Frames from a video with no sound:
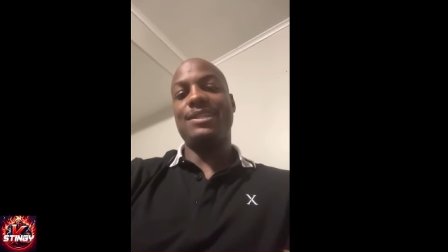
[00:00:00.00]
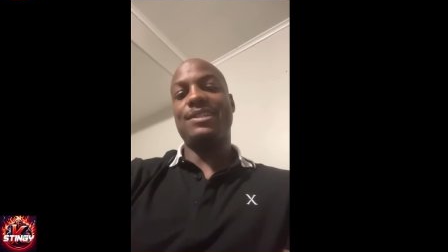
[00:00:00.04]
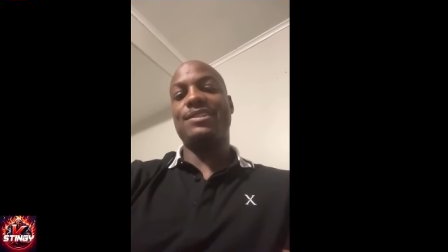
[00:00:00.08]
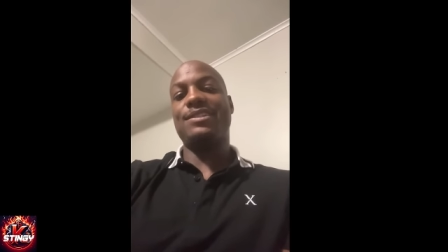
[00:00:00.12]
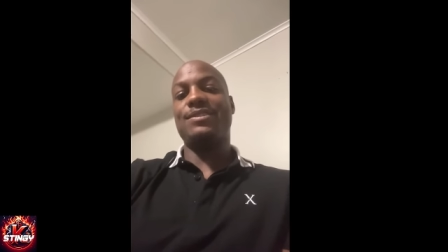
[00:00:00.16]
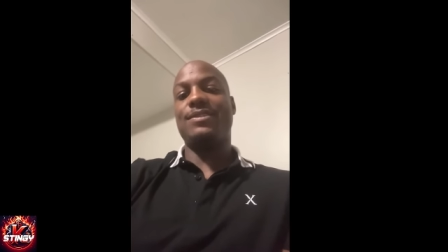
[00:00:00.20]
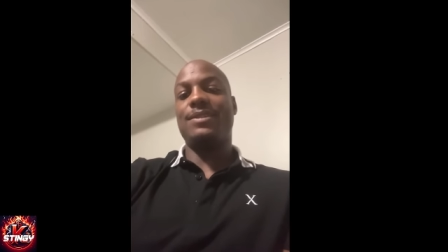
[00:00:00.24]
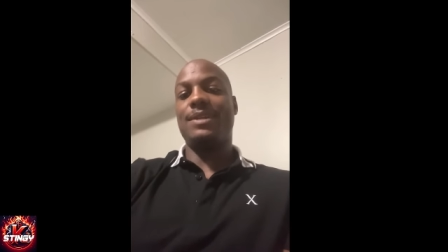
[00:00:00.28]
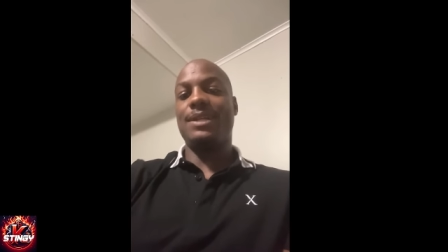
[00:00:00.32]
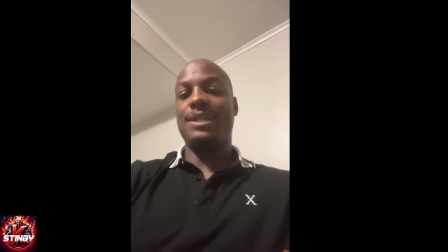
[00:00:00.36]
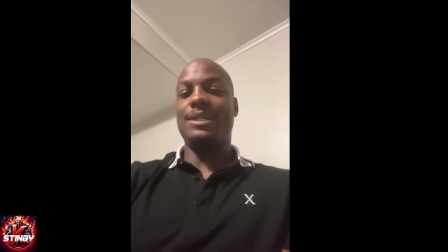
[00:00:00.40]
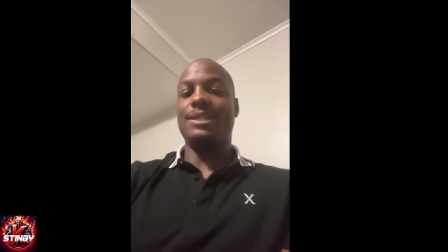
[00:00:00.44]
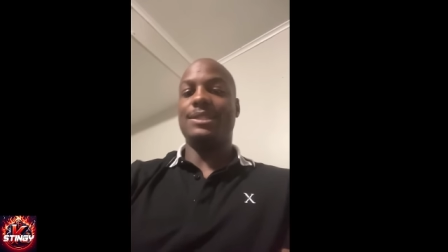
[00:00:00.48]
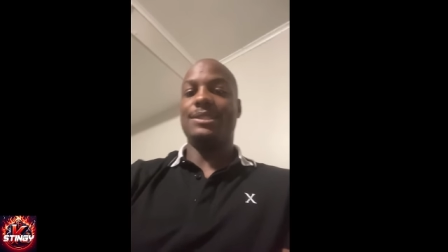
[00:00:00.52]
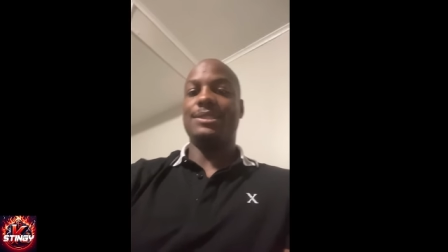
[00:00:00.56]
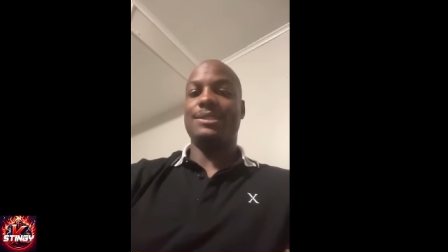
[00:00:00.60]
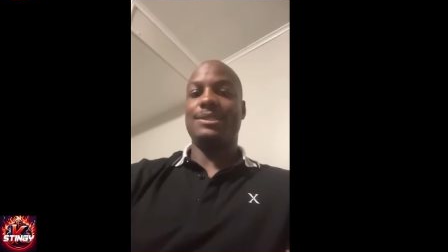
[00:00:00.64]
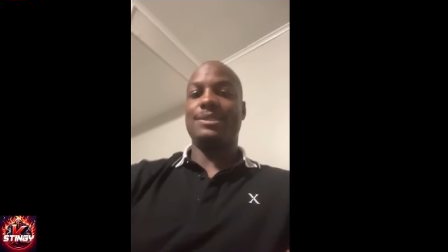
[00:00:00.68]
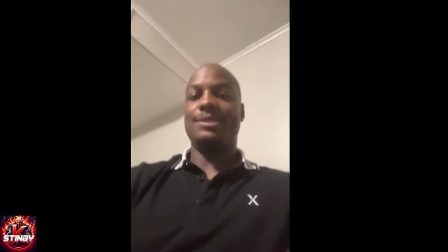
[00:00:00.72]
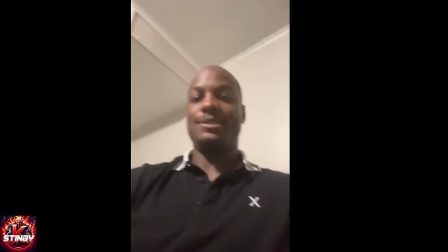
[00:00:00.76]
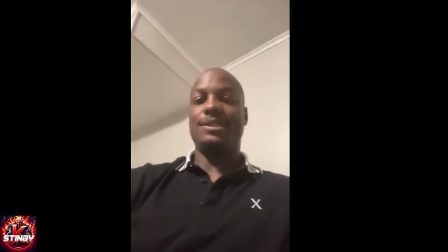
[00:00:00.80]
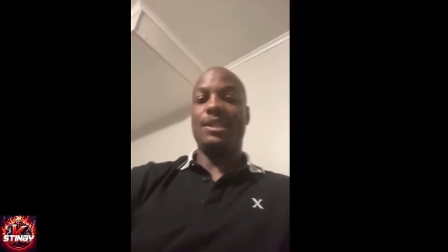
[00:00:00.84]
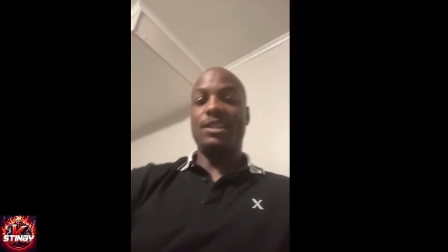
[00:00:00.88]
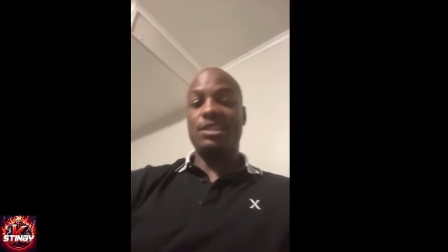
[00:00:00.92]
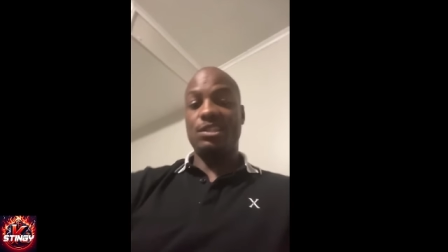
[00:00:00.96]
crazy.
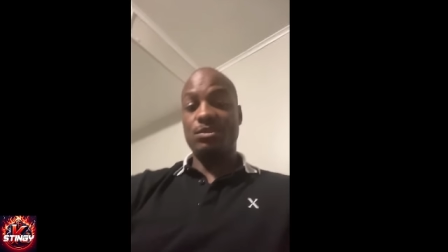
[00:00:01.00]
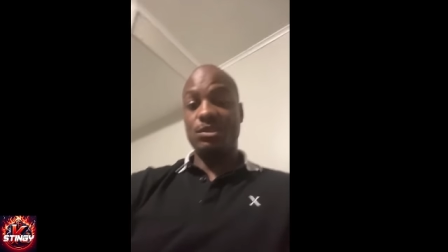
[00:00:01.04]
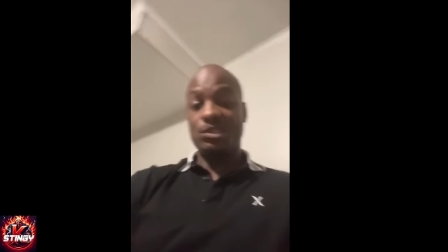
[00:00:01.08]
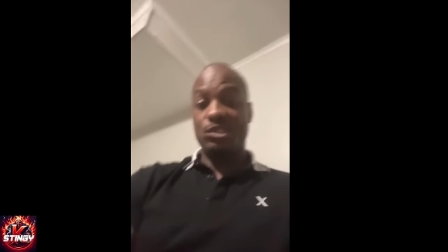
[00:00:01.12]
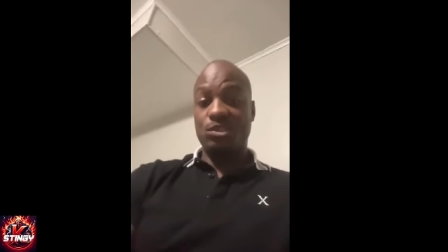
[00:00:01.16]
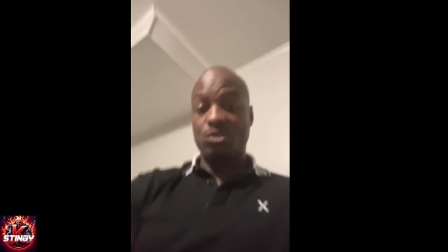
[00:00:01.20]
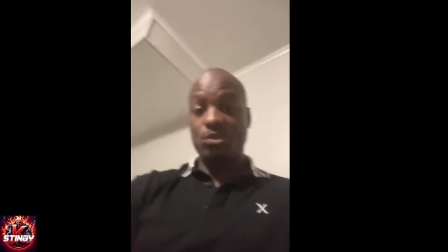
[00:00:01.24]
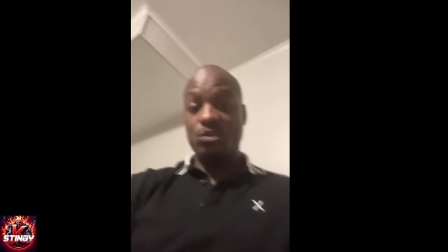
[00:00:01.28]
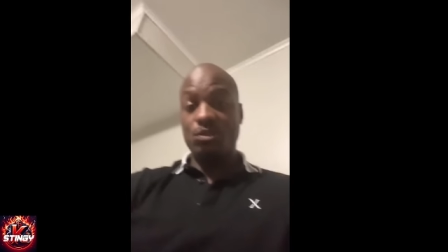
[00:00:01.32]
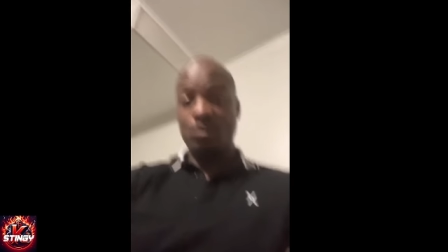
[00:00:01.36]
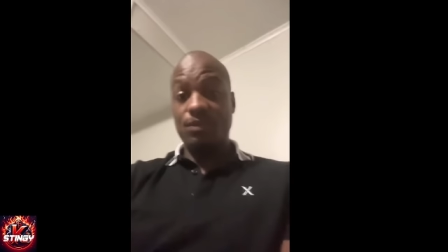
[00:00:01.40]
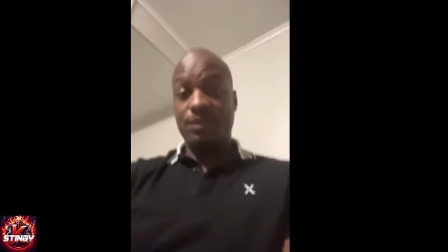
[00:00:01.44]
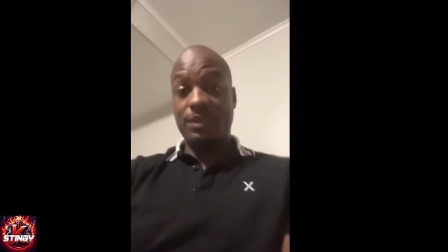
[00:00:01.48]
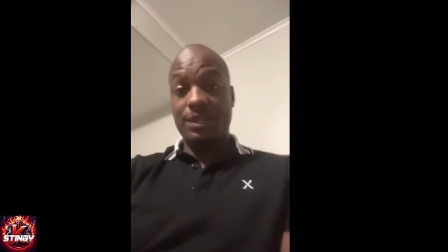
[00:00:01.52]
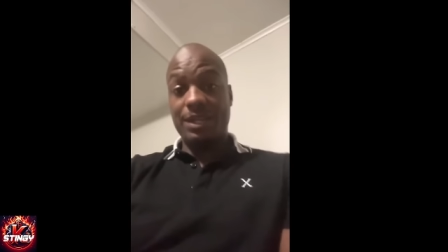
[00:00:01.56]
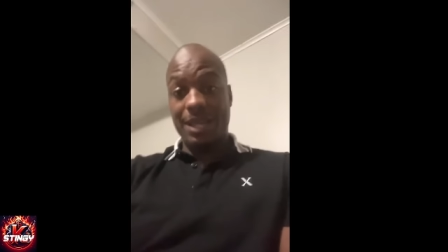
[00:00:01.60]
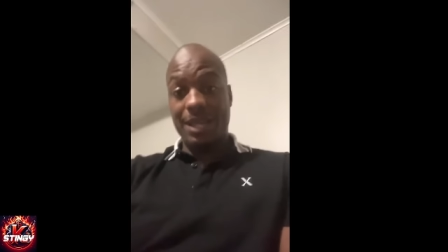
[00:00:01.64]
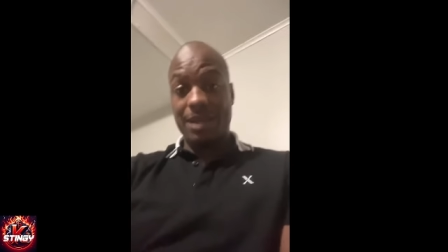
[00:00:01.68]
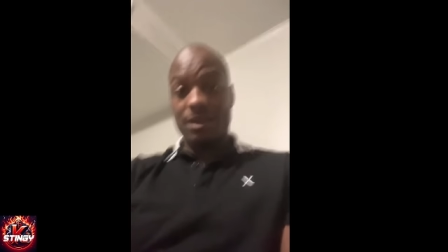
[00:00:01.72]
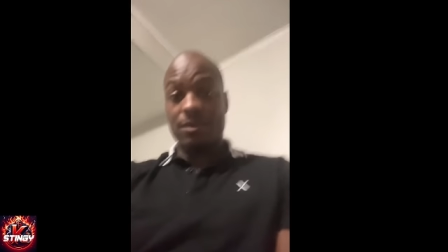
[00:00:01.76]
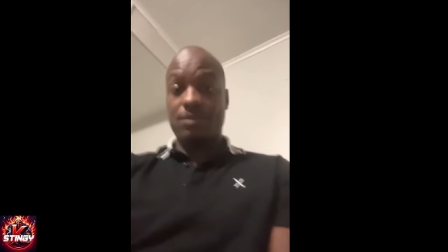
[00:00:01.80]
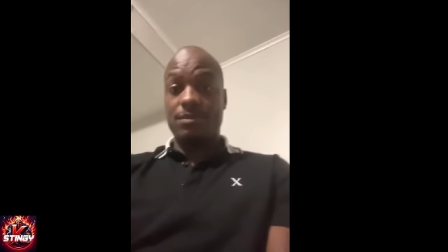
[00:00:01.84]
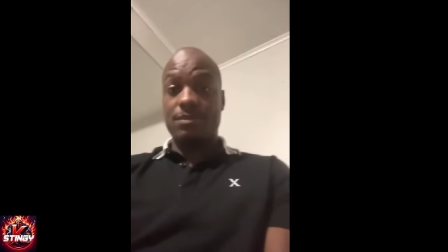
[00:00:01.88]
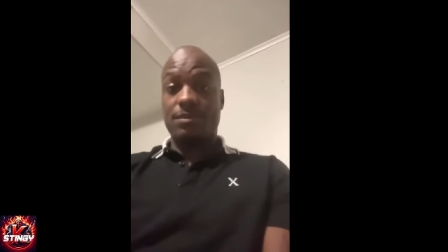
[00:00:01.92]
That's what you do for club.